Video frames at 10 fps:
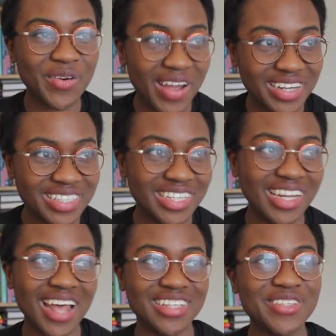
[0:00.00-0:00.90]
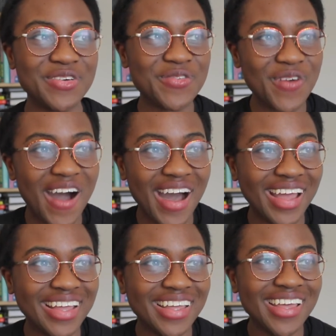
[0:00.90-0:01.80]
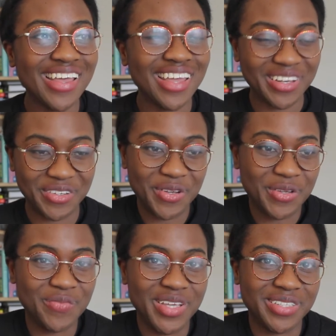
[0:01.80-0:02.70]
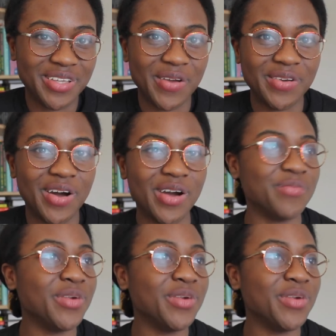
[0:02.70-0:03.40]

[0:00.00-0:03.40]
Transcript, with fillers: question as to why it took me so long.